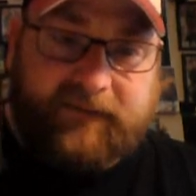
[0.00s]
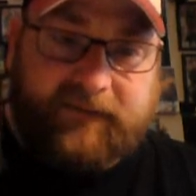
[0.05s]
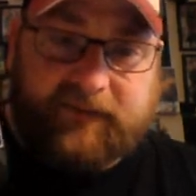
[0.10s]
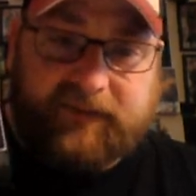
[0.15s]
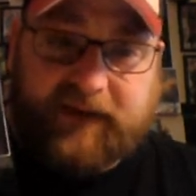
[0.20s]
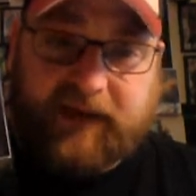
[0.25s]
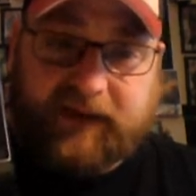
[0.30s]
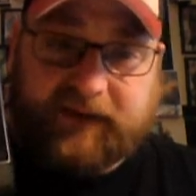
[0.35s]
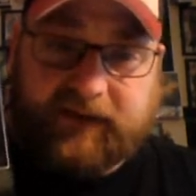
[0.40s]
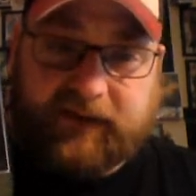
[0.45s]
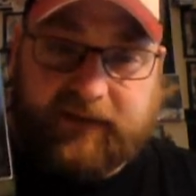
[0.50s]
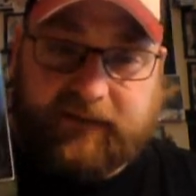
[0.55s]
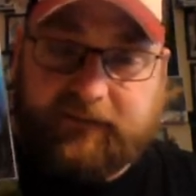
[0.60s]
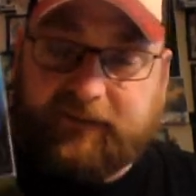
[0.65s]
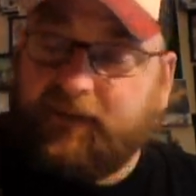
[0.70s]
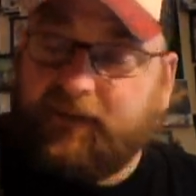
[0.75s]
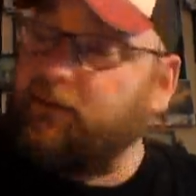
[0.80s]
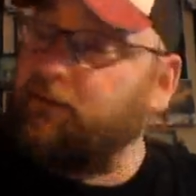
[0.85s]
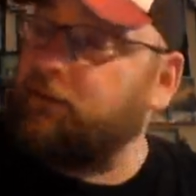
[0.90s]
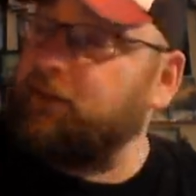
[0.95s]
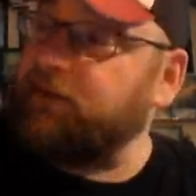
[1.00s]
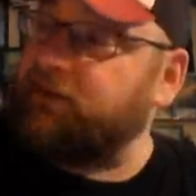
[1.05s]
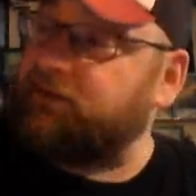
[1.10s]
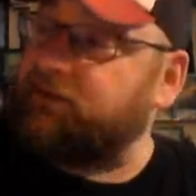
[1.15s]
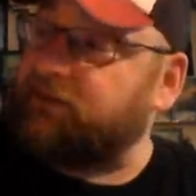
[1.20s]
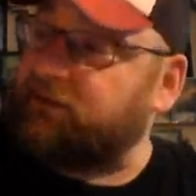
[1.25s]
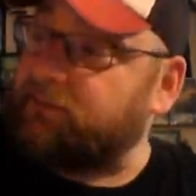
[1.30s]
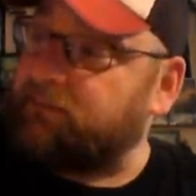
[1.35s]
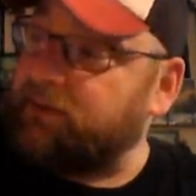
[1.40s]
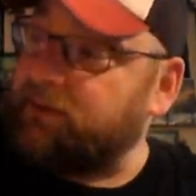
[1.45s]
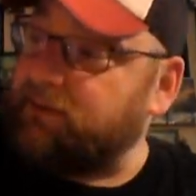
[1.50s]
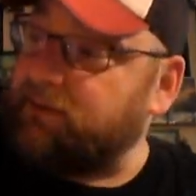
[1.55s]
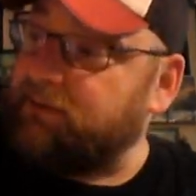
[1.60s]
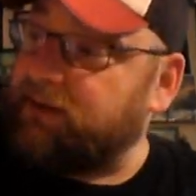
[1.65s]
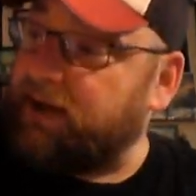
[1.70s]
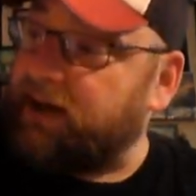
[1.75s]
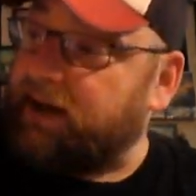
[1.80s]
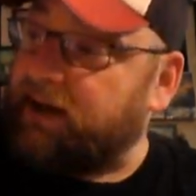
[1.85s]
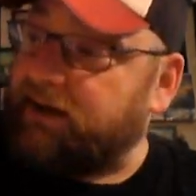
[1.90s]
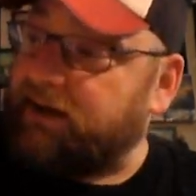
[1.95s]
Detective, what is this? What are
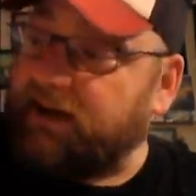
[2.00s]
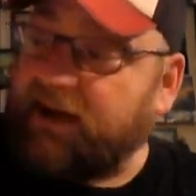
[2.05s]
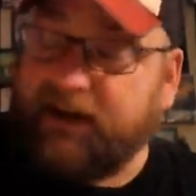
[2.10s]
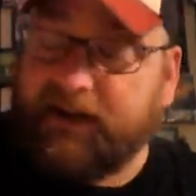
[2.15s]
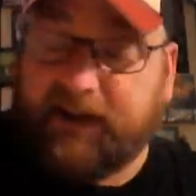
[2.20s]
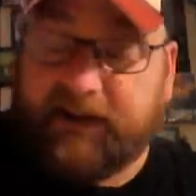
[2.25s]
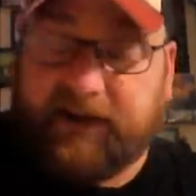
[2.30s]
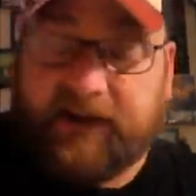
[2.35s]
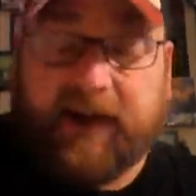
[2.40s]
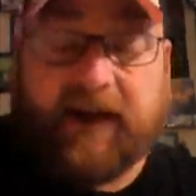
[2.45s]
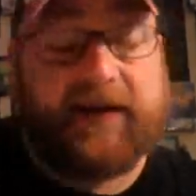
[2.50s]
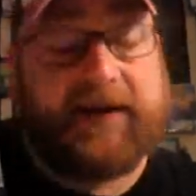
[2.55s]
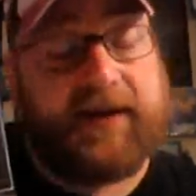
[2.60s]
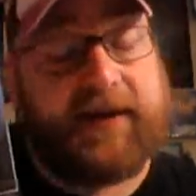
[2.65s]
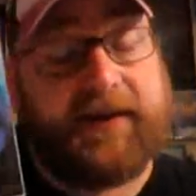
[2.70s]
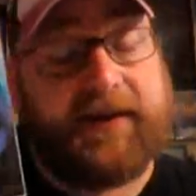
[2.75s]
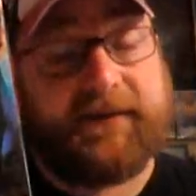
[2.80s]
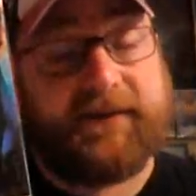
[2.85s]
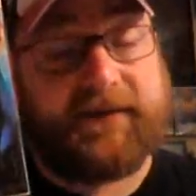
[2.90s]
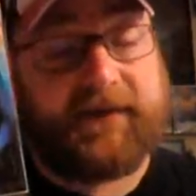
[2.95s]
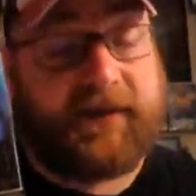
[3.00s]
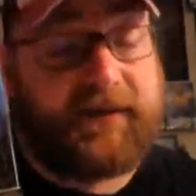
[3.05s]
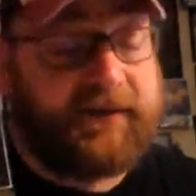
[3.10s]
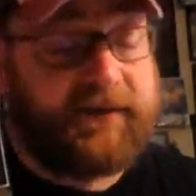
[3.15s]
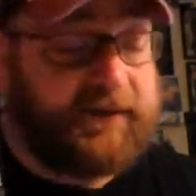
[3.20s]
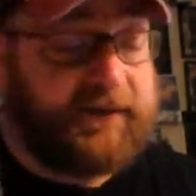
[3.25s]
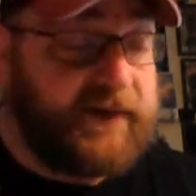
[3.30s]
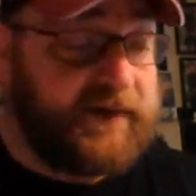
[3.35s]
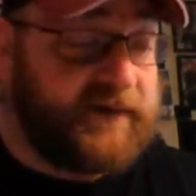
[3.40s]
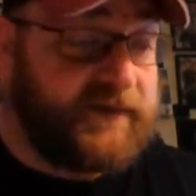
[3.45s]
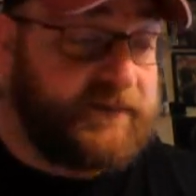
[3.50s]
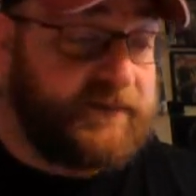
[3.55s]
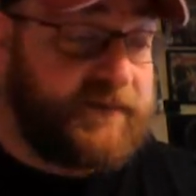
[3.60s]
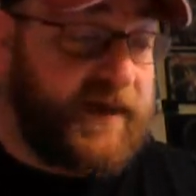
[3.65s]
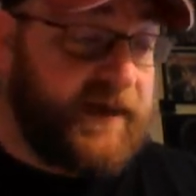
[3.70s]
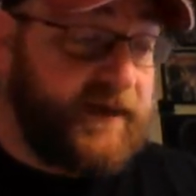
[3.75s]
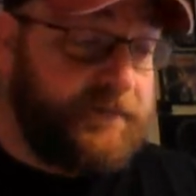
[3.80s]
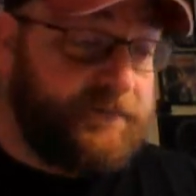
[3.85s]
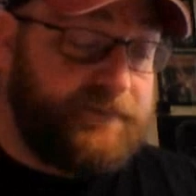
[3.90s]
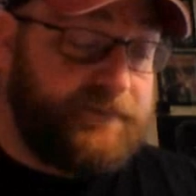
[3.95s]
we at? 986 gets
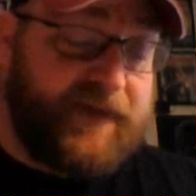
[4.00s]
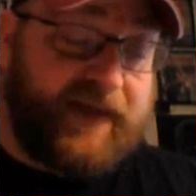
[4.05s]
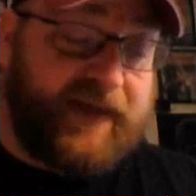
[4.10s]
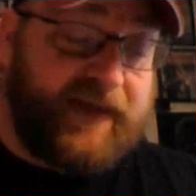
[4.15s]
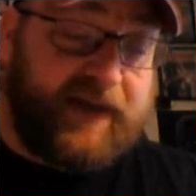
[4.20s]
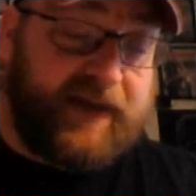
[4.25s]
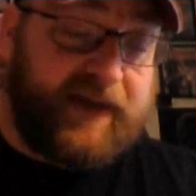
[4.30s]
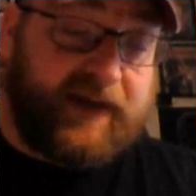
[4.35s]
my pick